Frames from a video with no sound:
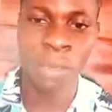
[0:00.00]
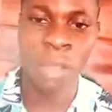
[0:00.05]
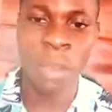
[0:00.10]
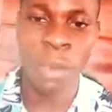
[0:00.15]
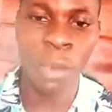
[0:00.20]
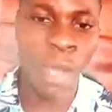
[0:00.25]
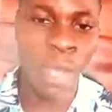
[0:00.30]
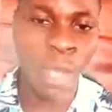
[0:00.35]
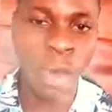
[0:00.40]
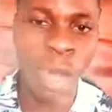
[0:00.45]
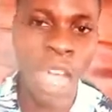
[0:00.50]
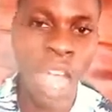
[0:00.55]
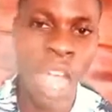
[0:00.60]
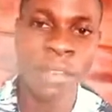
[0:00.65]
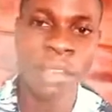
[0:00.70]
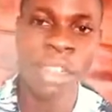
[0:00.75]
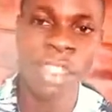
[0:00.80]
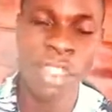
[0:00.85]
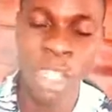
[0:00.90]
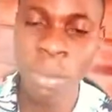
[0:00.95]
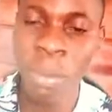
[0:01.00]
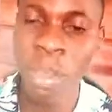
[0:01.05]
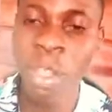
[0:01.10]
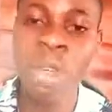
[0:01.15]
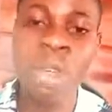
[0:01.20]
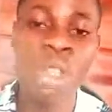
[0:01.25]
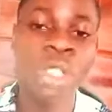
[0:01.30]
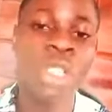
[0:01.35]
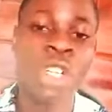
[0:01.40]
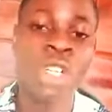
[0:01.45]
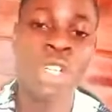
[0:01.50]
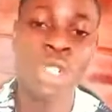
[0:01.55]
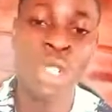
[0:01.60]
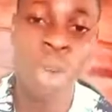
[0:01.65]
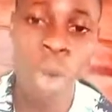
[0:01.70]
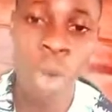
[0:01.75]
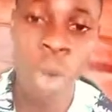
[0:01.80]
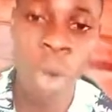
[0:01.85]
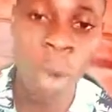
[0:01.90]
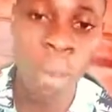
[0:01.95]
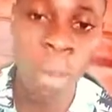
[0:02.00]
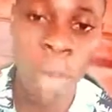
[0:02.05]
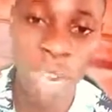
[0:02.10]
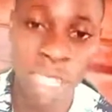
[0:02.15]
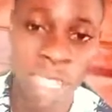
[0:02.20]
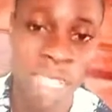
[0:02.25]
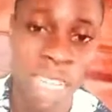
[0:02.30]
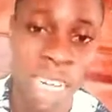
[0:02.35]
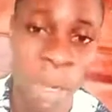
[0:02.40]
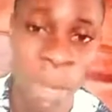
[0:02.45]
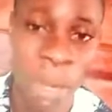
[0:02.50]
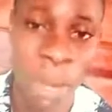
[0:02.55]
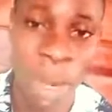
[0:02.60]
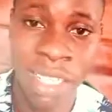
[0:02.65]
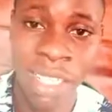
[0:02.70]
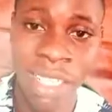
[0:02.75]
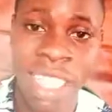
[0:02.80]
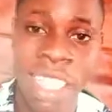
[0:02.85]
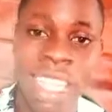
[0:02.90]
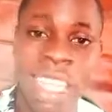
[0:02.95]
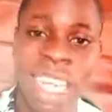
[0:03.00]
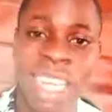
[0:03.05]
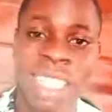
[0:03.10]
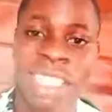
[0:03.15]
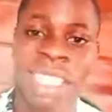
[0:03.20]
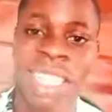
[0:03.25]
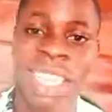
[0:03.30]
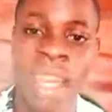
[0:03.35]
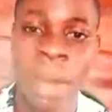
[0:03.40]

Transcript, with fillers: when you have a dream you don't just go home and sleep and say yes